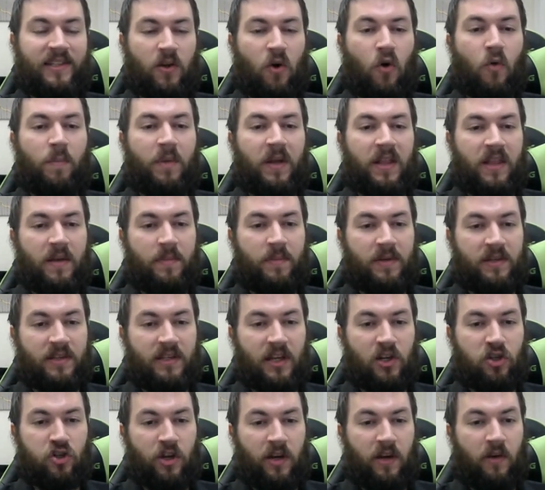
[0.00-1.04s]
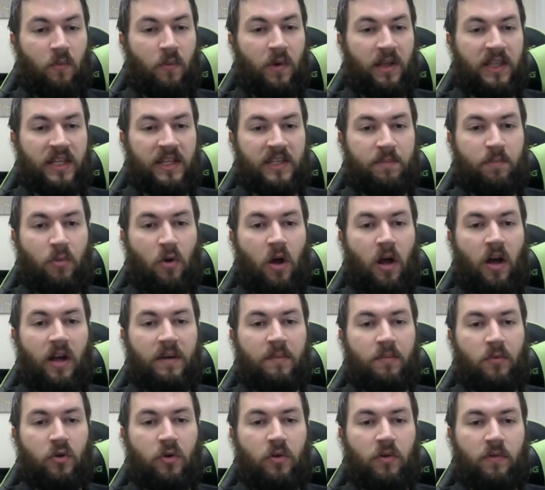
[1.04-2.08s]
open the position with this pawn
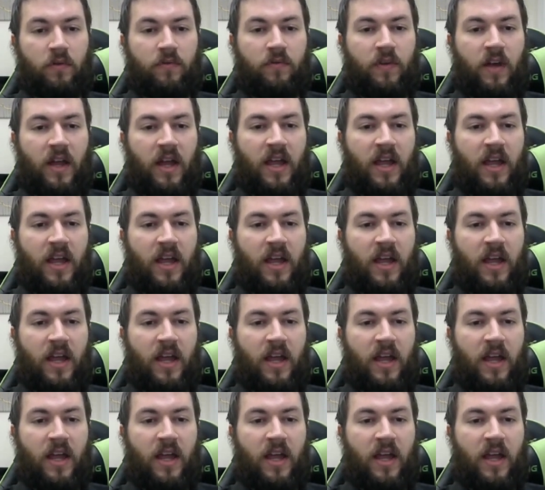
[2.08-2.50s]
move,